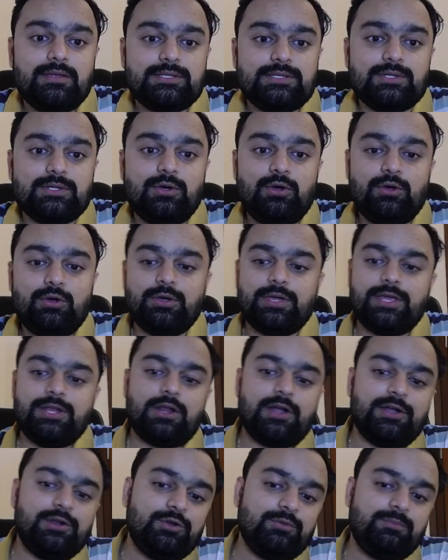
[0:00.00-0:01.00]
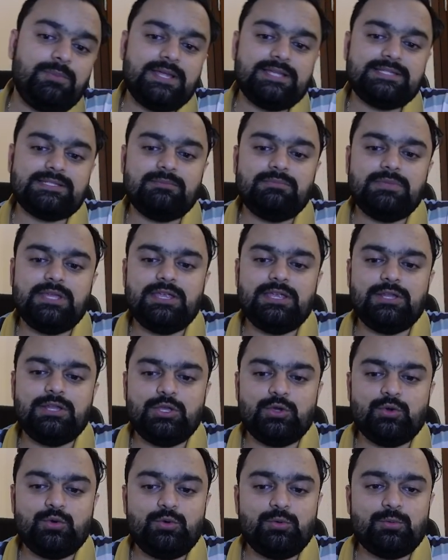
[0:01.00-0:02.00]
So in order to play something
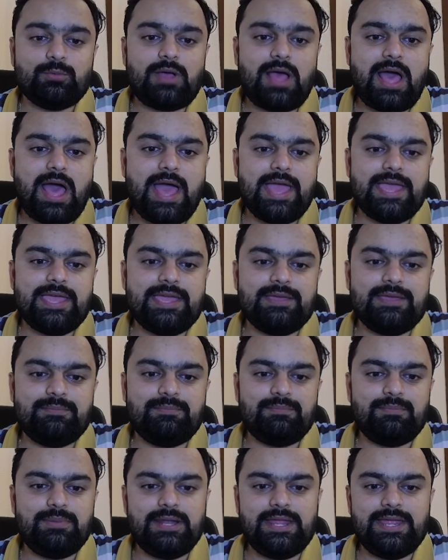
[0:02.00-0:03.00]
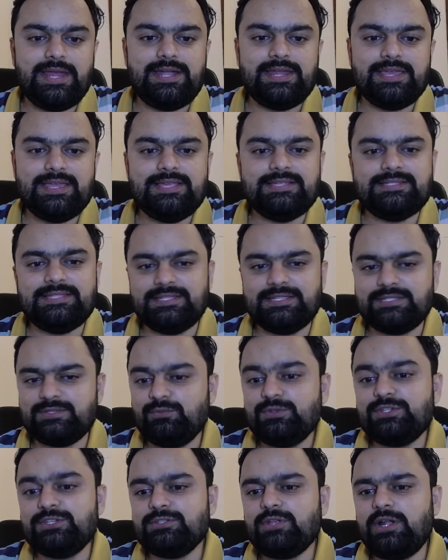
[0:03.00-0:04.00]
new, I played e6,
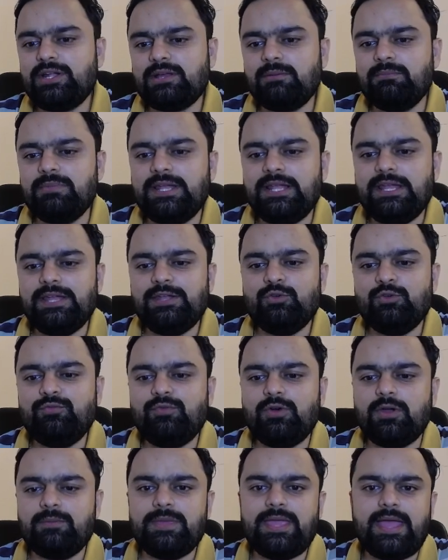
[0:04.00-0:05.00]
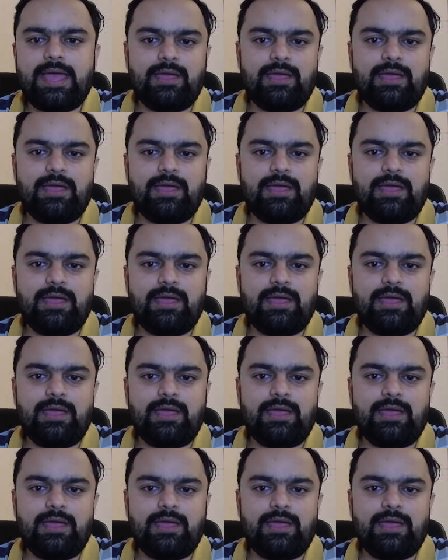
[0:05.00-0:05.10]
which is not completely new for me.